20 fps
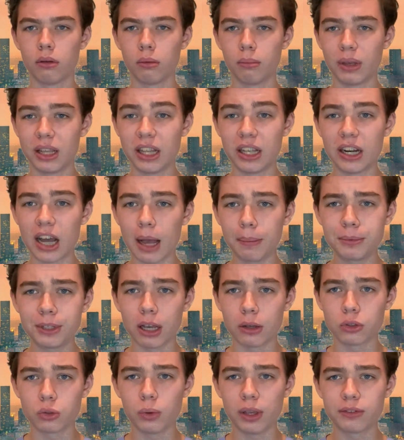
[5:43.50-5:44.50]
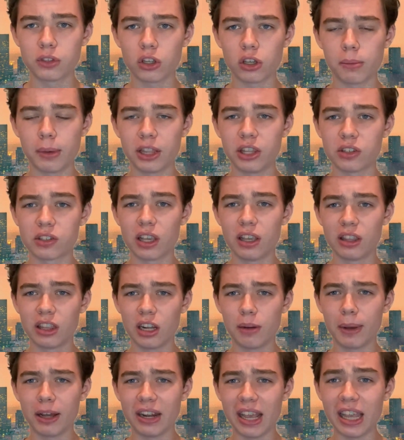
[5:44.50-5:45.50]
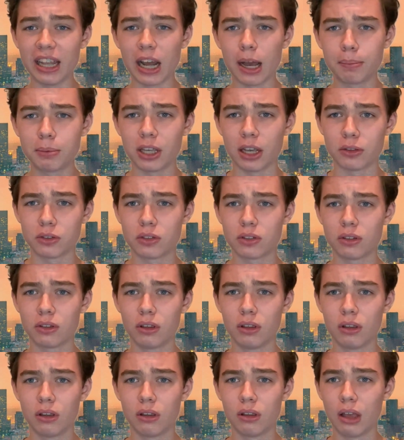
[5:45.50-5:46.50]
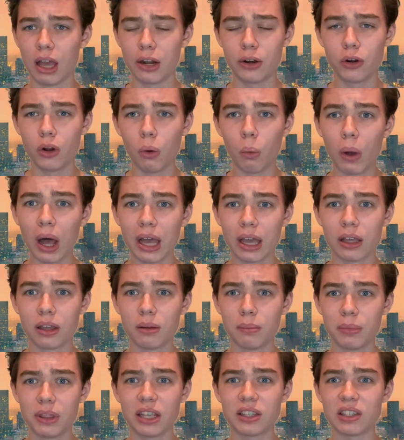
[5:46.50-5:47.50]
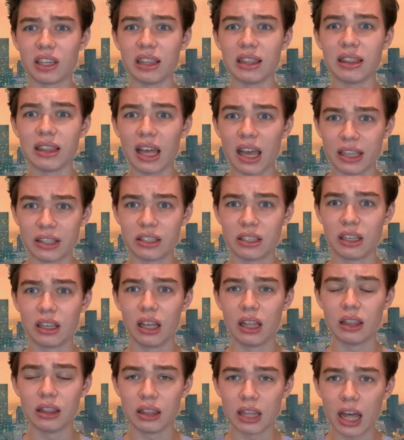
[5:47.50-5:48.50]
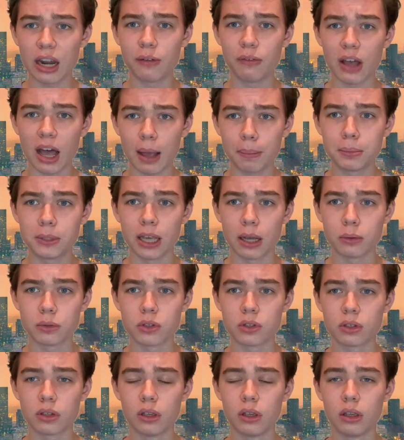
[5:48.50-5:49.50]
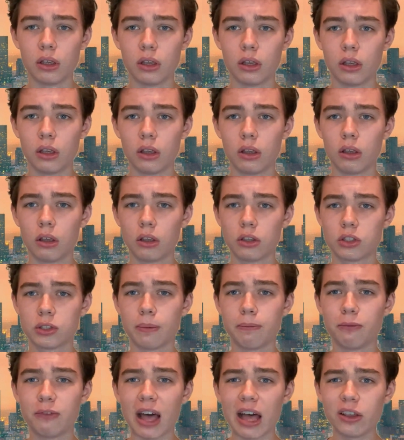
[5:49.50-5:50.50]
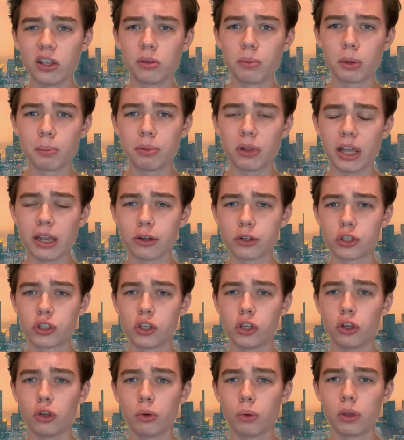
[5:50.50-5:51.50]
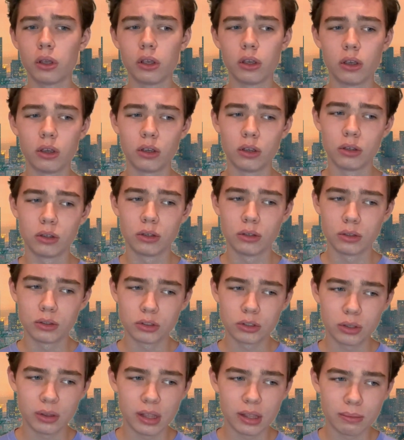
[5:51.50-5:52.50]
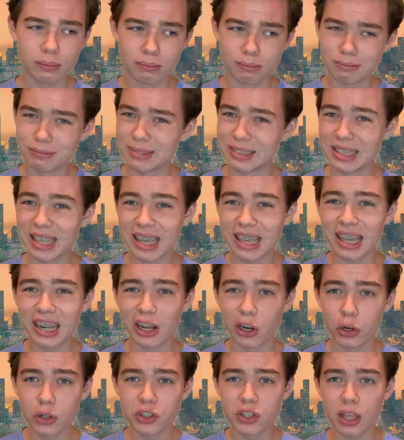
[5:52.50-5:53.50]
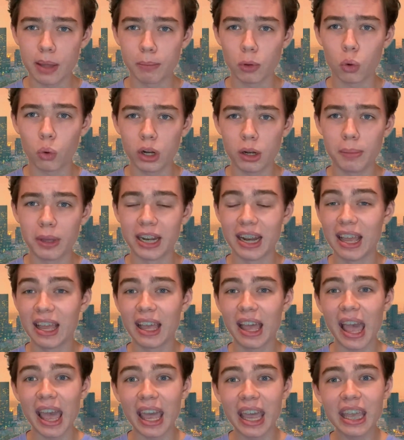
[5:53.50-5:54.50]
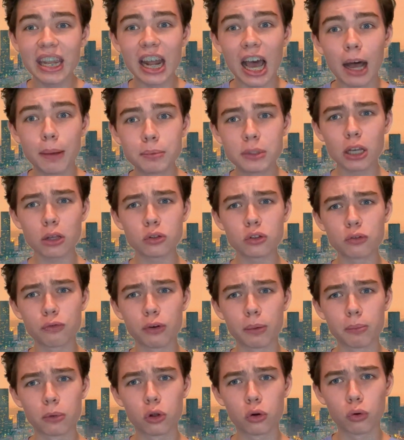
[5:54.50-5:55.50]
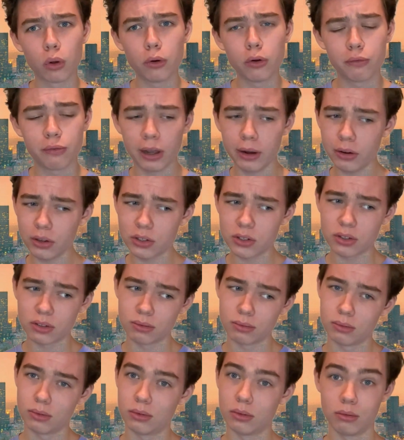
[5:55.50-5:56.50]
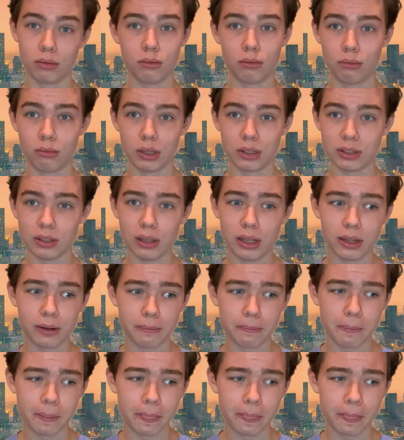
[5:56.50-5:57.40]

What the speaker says: And then opt-outs. We have to talk about this. They had about 8 opt-outs. I don't know why, but that's a lot of opt-outs. Some valuable players too. So that kind of hurts them quite a bit. 8 opt-outs from coronavirus? That's a lot.